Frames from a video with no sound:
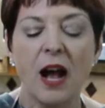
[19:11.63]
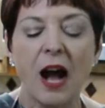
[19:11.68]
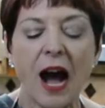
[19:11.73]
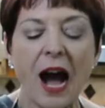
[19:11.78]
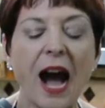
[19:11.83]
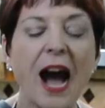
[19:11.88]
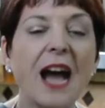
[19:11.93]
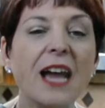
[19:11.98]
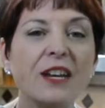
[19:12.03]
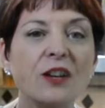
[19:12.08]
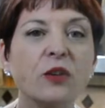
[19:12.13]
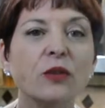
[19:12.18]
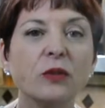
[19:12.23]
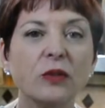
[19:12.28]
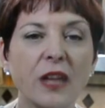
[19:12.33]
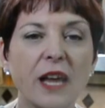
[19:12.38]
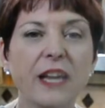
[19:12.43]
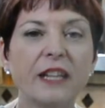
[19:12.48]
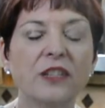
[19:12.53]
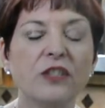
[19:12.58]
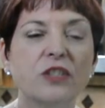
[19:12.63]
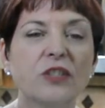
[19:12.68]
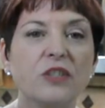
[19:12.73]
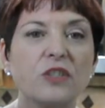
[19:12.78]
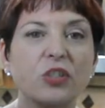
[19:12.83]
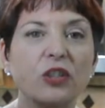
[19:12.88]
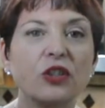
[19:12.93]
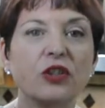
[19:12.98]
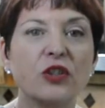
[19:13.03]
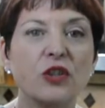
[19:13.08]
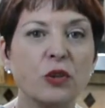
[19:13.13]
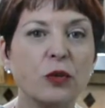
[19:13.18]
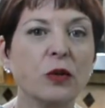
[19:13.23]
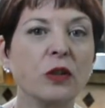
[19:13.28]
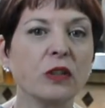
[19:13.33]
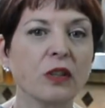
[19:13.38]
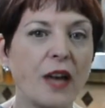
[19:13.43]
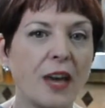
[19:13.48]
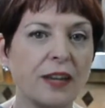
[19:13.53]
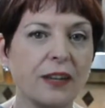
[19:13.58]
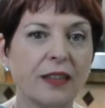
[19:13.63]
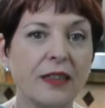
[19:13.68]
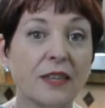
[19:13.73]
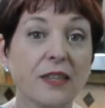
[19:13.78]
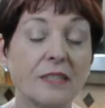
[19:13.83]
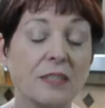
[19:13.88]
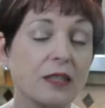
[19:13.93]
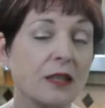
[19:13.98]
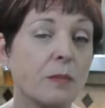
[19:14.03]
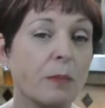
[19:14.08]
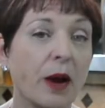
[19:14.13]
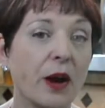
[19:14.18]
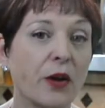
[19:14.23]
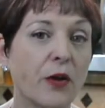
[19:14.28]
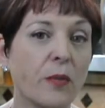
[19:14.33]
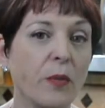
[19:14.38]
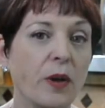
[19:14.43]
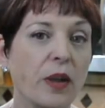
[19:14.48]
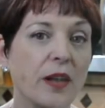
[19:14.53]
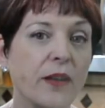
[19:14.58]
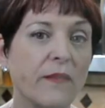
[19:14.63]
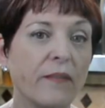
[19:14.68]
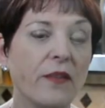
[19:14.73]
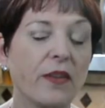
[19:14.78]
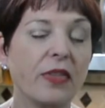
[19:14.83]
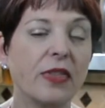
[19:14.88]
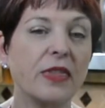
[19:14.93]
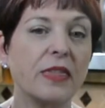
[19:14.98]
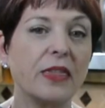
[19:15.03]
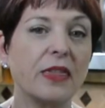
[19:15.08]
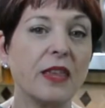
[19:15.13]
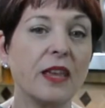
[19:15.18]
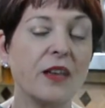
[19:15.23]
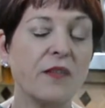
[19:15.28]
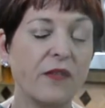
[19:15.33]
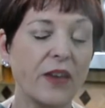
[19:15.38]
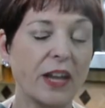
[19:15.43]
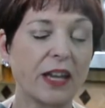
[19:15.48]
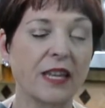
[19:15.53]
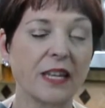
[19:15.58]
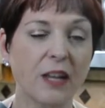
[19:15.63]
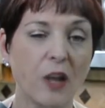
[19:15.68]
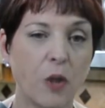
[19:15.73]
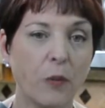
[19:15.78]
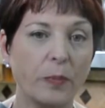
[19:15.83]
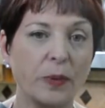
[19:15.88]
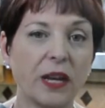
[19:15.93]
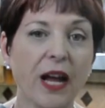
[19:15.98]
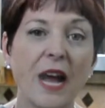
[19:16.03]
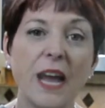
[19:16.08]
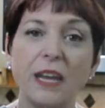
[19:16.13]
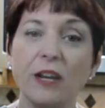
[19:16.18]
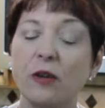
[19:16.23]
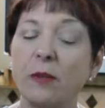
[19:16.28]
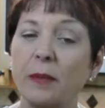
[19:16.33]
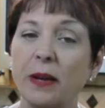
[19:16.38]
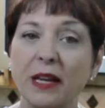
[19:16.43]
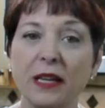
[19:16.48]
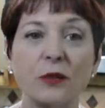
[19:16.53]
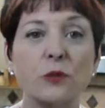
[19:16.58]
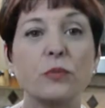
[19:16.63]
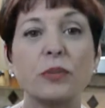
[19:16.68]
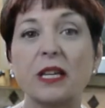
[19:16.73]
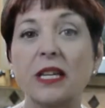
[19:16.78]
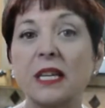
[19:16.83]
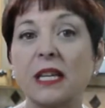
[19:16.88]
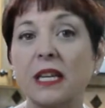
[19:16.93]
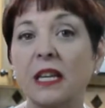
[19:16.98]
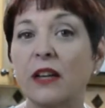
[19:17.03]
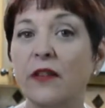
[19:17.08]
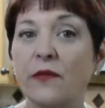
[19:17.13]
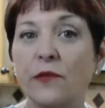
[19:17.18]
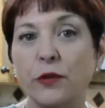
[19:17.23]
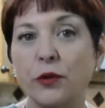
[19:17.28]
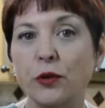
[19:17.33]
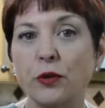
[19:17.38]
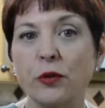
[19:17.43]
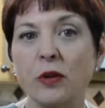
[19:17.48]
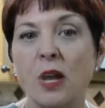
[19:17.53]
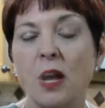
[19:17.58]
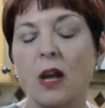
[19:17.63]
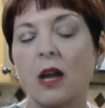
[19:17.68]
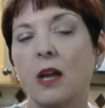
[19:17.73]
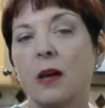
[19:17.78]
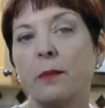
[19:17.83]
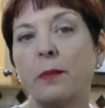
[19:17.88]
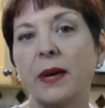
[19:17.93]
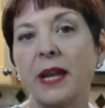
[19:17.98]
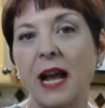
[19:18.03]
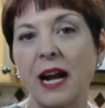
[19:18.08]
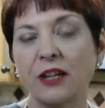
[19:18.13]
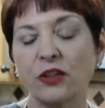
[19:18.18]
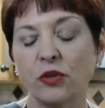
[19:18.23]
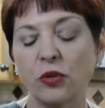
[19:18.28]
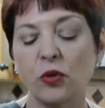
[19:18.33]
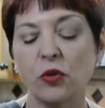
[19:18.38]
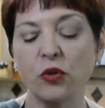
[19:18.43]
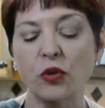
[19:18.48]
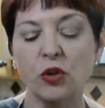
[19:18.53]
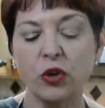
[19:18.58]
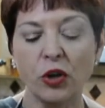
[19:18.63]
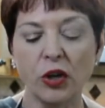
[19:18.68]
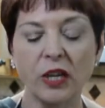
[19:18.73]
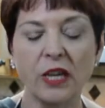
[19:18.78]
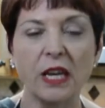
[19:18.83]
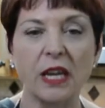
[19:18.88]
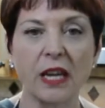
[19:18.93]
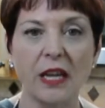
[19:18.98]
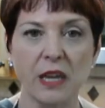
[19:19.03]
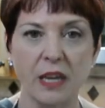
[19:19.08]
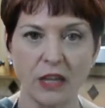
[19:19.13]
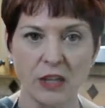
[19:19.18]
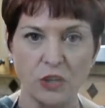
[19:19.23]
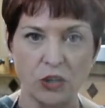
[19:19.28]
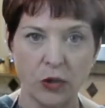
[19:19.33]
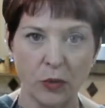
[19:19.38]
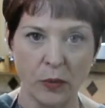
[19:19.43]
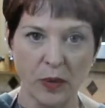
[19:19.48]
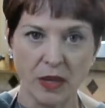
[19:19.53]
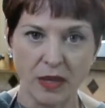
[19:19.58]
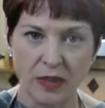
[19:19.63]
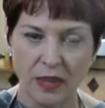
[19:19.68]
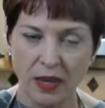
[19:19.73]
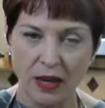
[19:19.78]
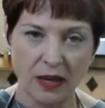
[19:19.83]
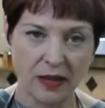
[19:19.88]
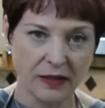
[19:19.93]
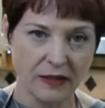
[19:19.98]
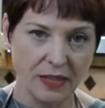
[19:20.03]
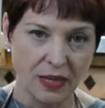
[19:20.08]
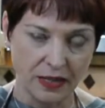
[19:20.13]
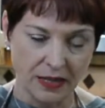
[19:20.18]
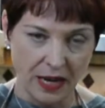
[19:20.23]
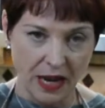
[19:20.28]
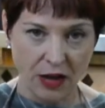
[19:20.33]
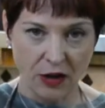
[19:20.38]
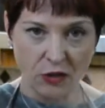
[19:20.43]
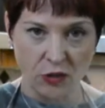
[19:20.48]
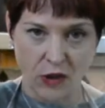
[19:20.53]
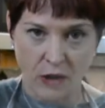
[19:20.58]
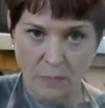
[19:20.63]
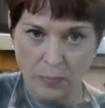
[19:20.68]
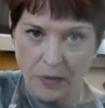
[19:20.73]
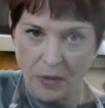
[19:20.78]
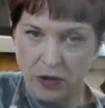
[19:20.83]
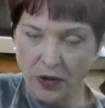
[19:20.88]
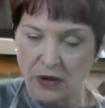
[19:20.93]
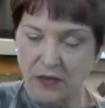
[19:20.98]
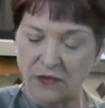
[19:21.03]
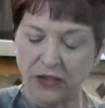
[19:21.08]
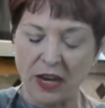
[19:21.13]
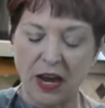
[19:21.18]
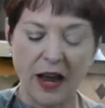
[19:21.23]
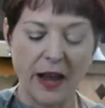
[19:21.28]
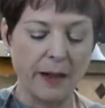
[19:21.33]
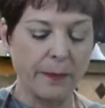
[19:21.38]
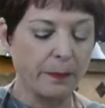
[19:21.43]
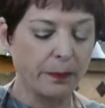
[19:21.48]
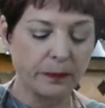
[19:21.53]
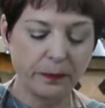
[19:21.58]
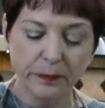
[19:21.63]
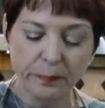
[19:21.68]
I don't like to do a lot of things in the microwave if I can help it. I don't mind reheating food, but actual cooking and doing things that take a long period of time,